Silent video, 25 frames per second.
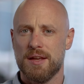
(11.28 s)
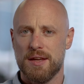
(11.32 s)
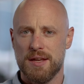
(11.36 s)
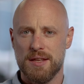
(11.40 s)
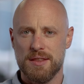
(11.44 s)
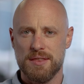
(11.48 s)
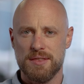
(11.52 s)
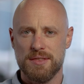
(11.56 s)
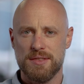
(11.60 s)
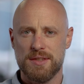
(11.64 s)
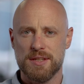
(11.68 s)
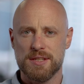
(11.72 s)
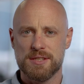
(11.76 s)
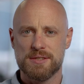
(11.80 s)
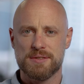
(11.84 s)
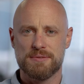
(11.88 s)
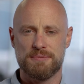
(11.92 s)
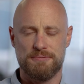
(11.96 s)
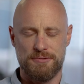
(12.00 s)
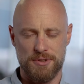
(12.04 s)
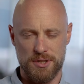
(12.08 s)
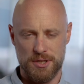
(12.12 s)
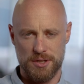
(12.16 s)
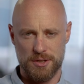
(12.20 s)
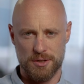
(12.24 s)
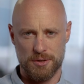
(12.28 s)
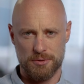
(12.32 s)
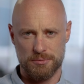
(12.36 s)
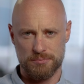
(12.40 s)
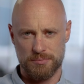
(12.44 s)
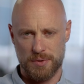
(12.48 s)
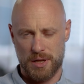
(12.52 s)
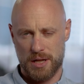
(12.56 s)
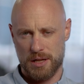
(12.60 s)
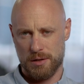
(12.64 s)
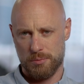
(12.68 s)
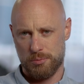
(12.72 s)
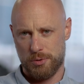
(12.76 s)
In this video,
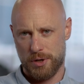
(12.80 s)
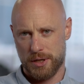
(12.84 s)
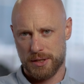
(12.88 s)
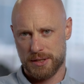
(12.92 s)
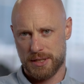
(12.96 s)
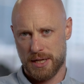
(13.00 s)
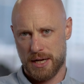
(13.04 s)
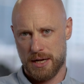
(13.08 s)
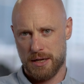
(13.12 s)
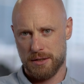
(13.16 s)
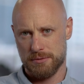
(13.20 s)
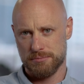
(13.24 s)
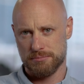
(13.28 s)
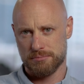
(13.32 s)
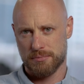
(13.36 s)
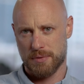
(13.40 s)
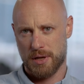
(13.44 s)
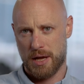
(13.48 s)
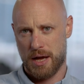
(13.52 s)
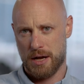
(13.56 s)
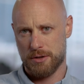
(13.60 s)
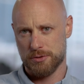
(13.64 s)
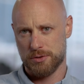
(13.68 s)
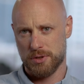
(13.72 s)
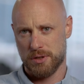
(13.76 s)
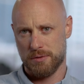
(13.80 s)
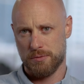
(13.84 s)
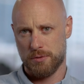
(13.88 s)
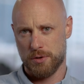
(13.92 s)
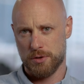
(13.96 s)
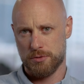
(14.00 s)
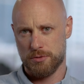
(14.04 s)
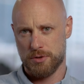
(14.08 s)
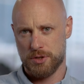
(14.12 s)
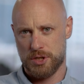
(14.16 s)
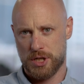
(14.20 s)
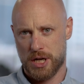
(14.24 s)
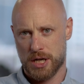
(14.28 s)
I'll break down how to
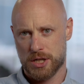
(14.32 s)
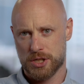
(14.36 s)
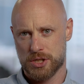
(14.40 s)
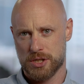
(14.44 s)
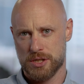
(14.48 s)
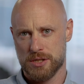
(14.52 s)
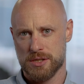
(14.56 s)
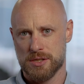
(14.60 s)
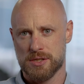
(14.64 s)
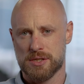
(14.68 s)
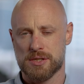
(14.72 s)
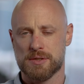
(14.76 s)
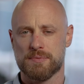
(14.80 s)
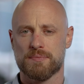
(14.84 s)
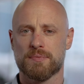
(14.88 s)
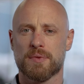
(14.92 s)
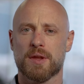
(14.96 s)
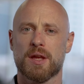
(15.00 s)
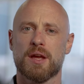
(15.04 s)
avoid rejections,